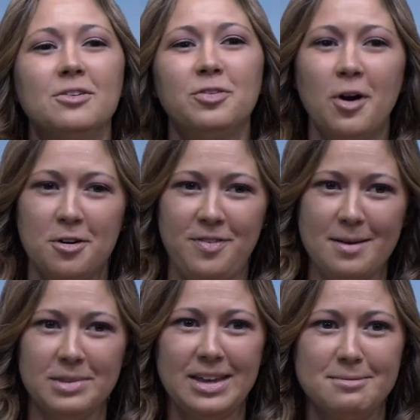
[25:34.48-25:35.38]
for our
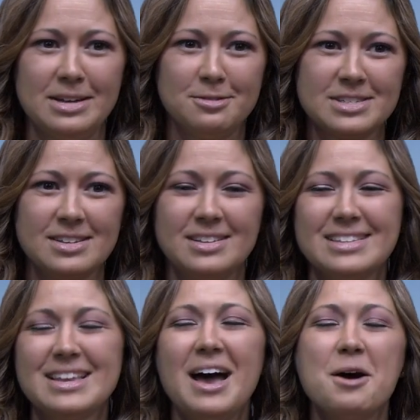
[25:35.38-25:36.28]
family. I mean, it was, yeah.
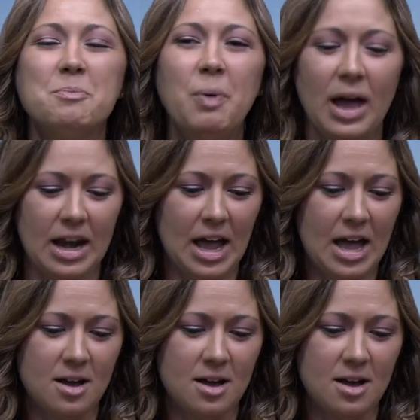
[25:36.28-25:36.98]
But